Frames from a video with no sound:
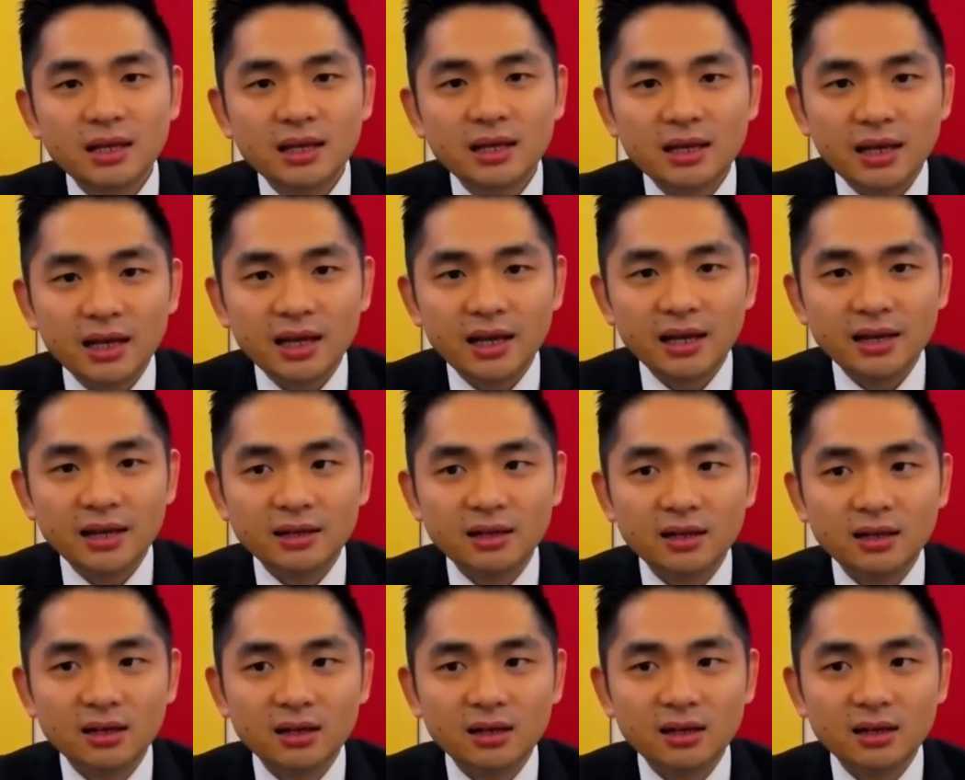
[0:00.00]
And
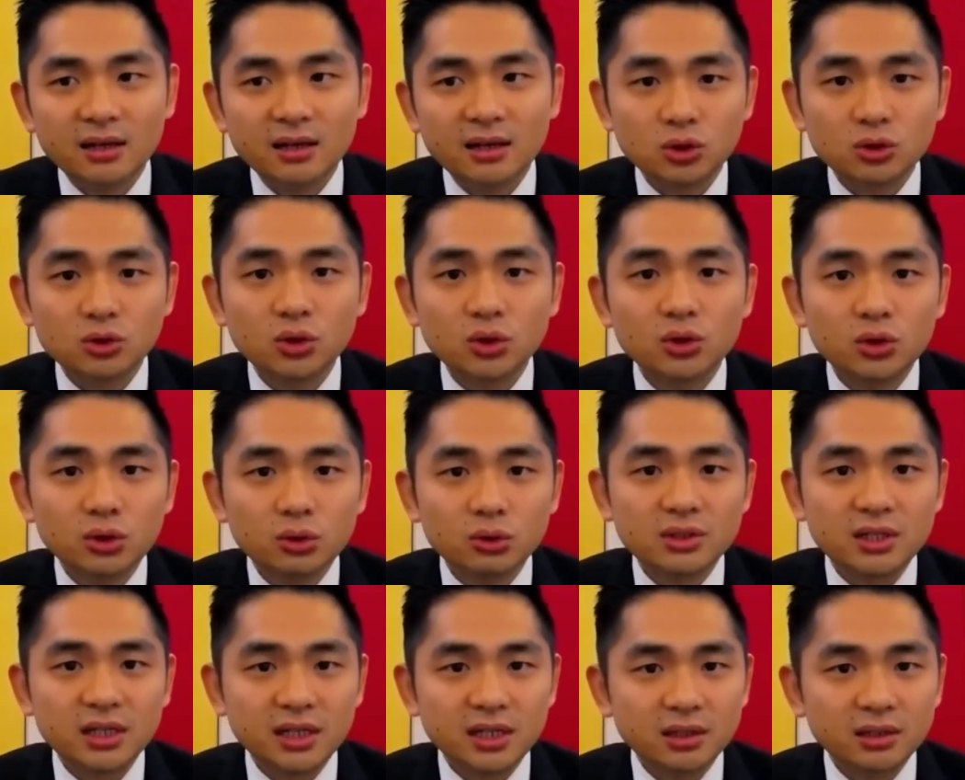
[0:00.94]
it is also
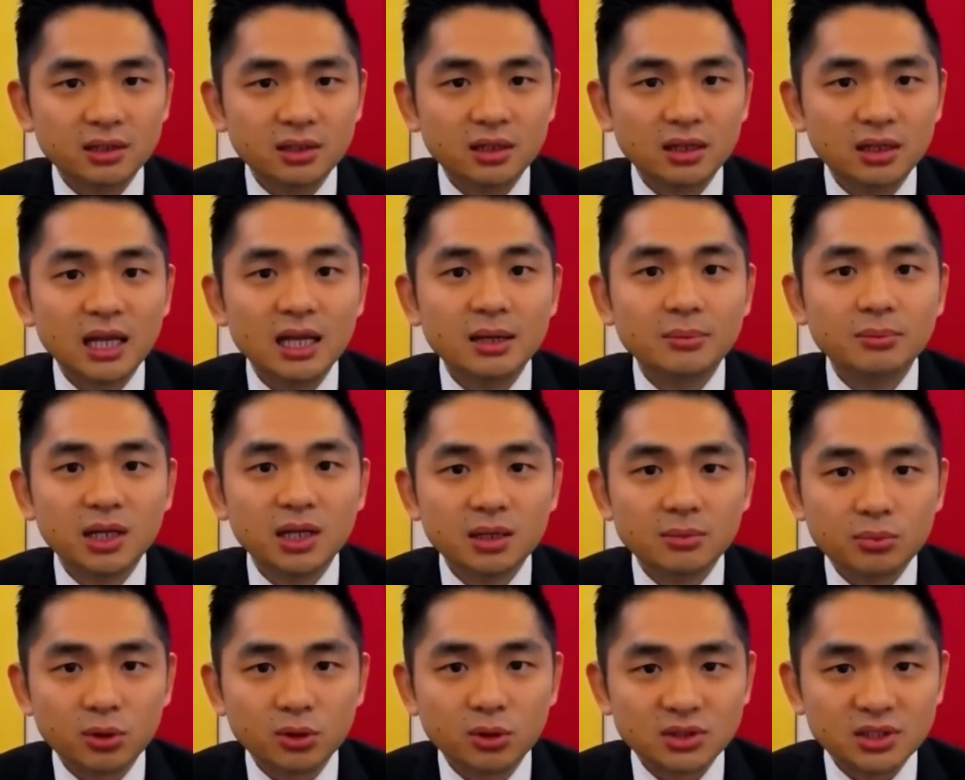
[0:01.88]
used in labeling
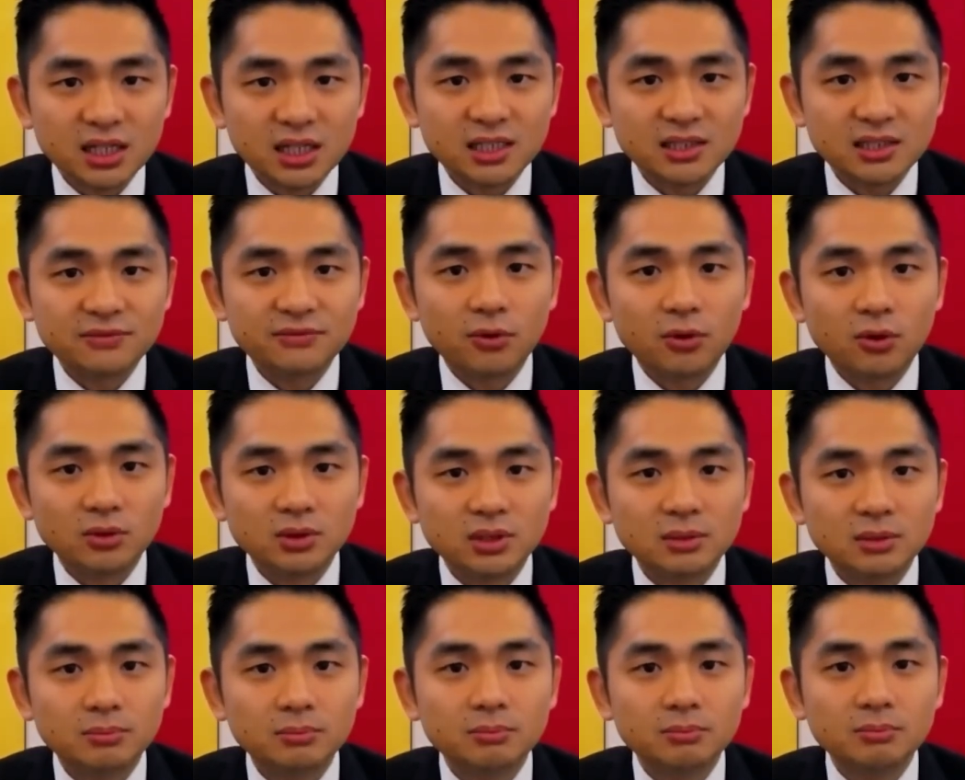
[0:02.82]
process for
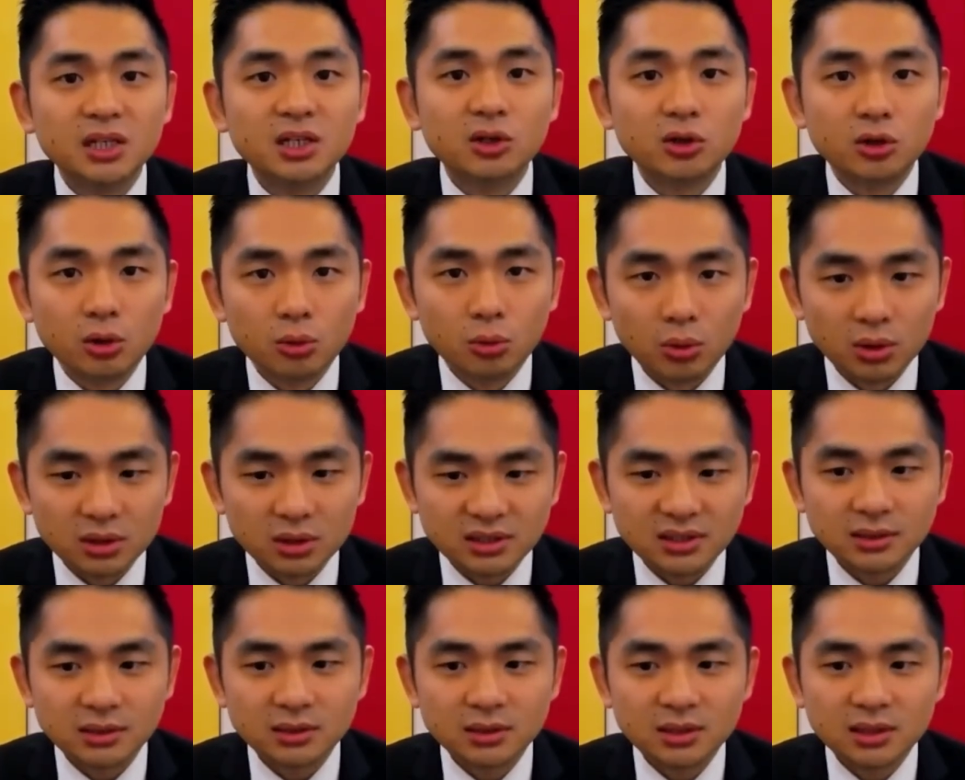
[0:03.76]
the mineral
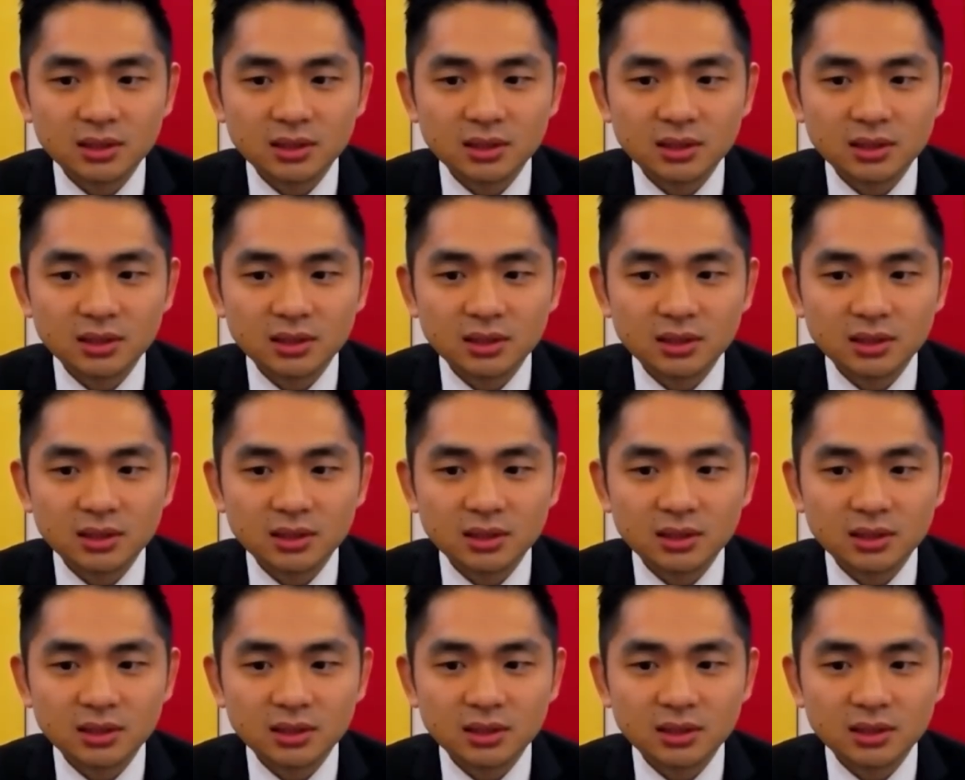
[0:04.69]
water.